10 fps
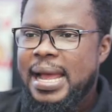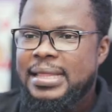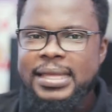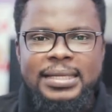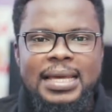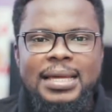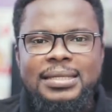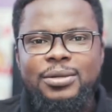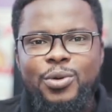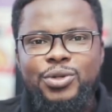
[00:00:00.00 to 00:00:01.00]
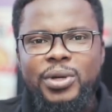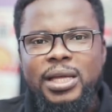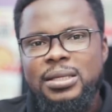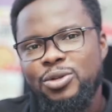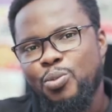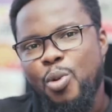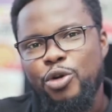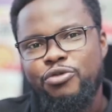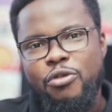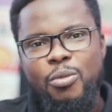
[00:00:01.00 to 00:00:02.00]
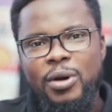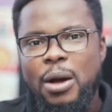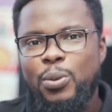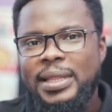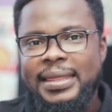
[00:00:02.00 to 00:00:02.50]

I think Saxe is going to get into more trouble than we